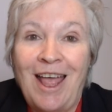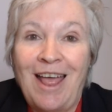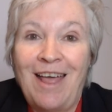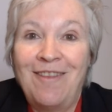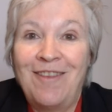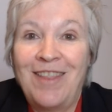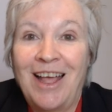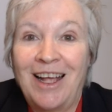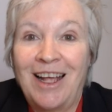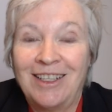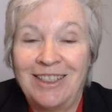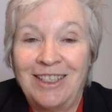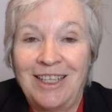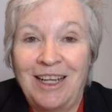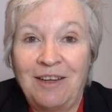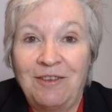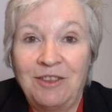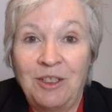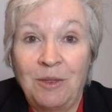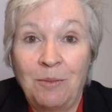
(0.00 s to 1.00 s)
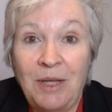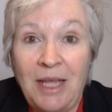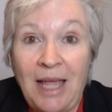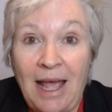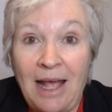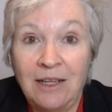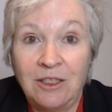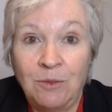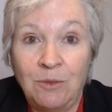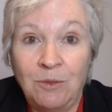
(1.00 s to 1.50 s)
and that saves some
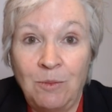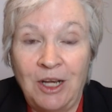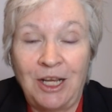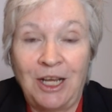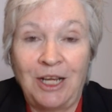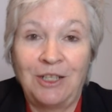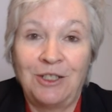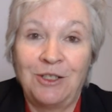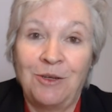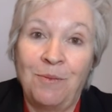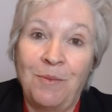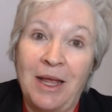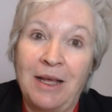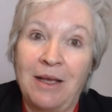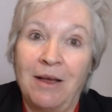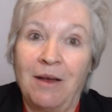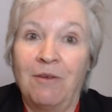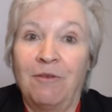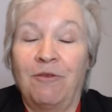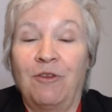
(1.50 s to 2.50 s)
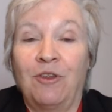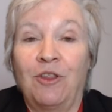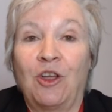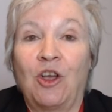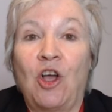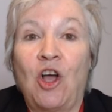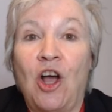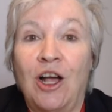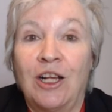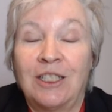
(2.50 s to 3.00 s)
gas money to make up for the
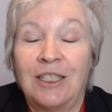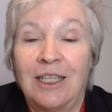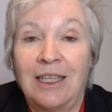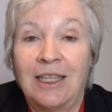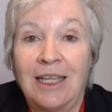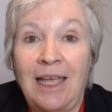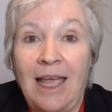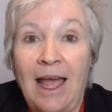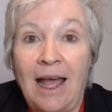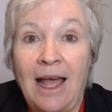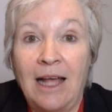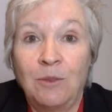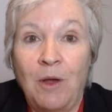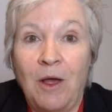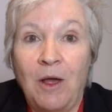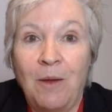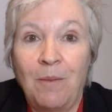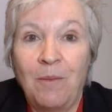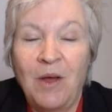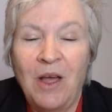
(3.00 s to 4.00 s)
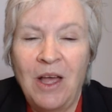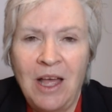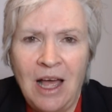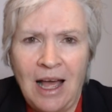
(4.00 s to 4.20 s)
cost of the gas pump.